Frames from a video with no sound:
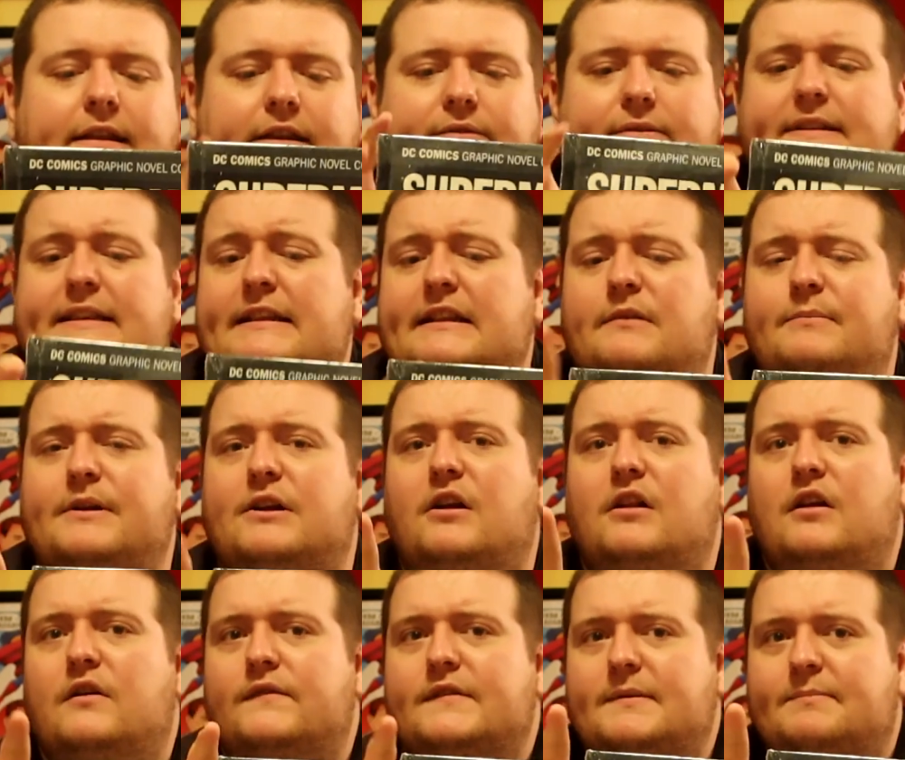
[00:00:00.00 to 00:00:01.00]
this one's a little bit
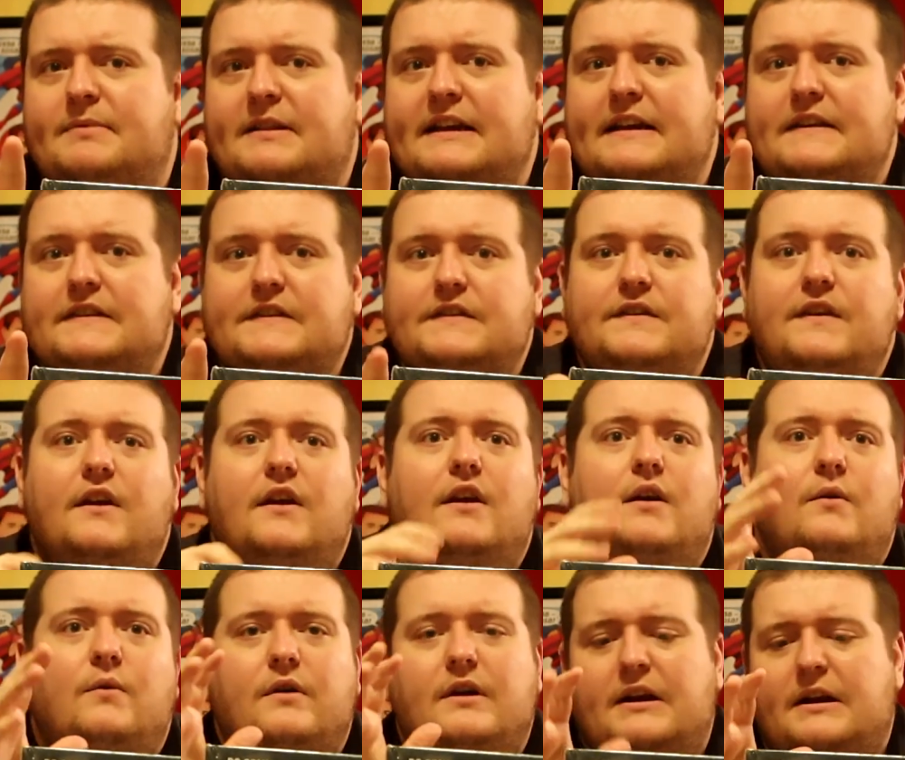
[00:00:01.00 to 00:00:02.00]
all over the place.
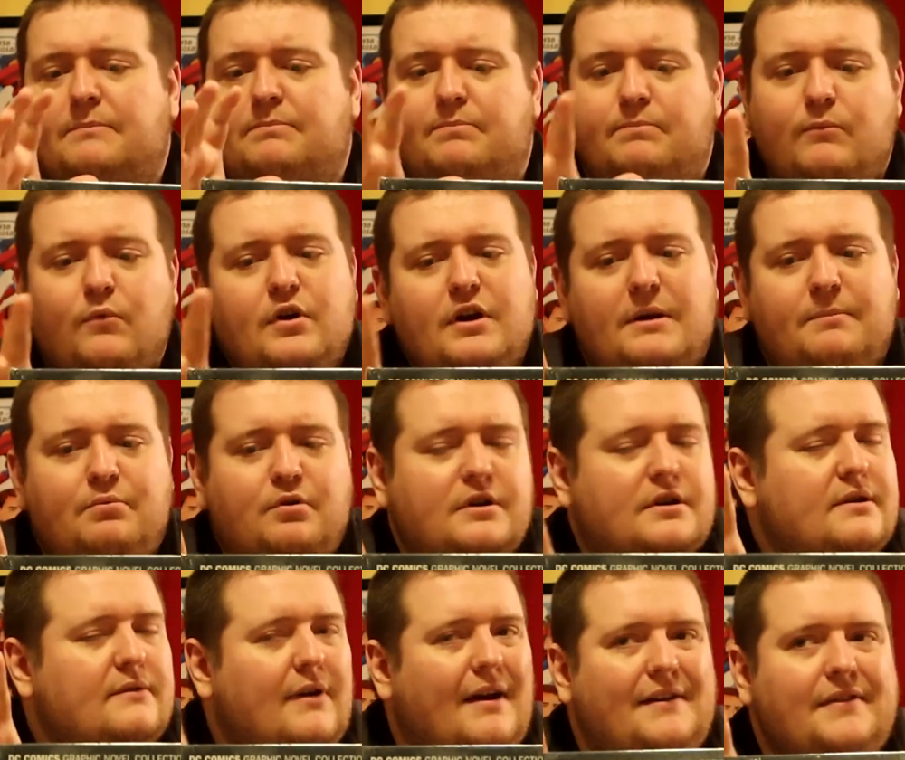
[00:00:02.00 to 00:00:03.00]
We're gonna put
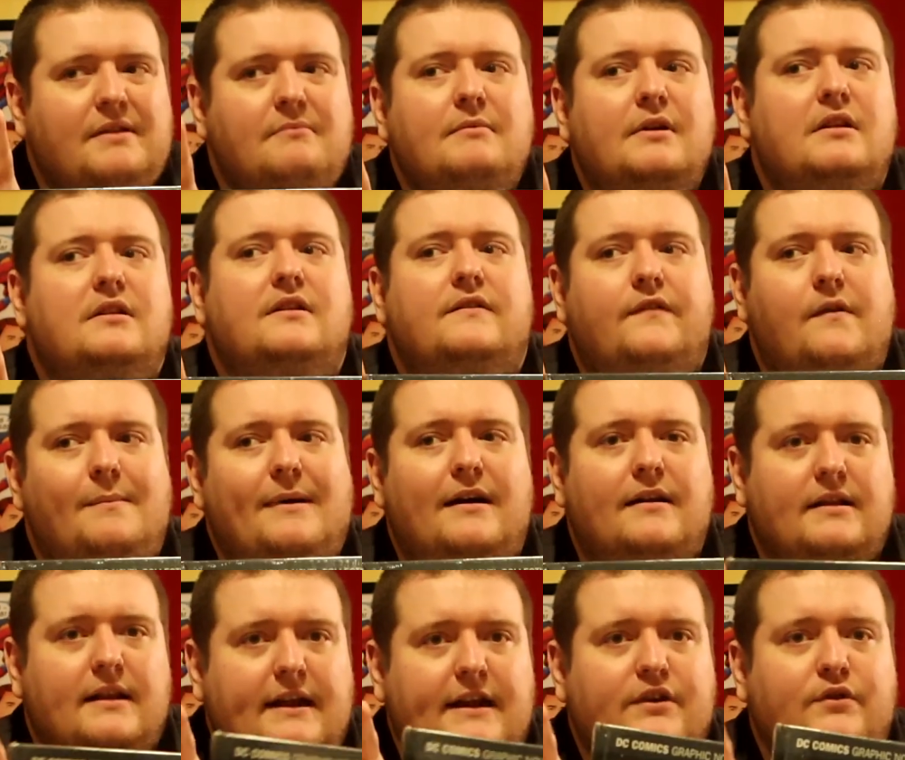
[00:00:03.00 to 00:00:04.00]
it right in the middle of about
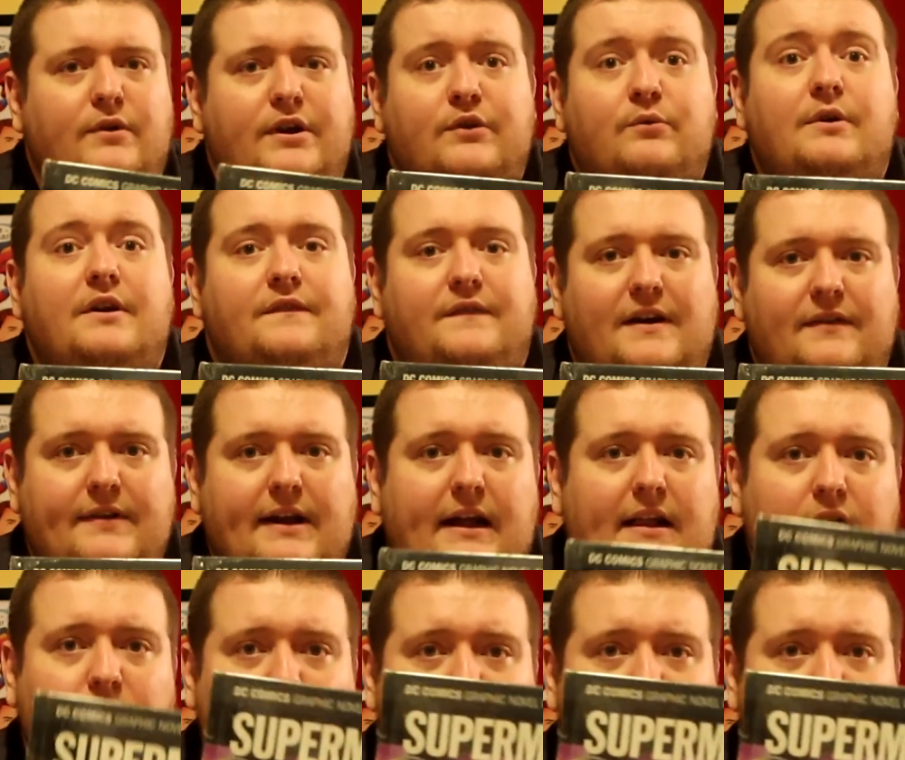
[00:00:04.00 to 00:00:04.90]
like a $20-$25